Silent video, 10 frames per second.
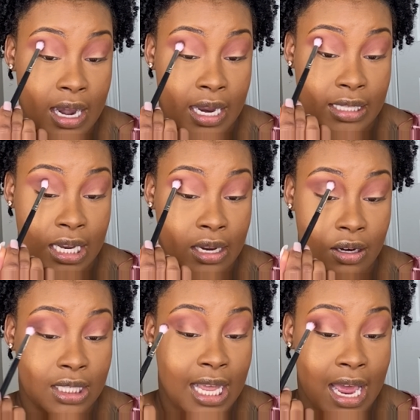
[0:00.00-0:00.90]
and take
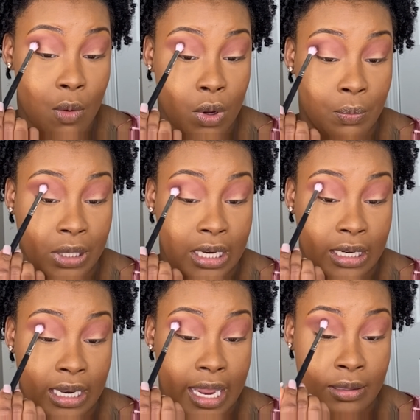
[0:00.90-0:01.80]
your time with
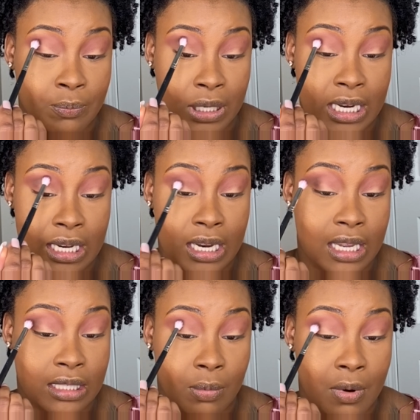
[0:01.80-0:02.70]
blending. Like, blending
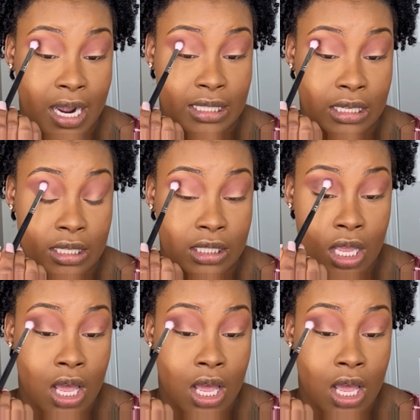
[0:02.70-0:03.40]
is a process,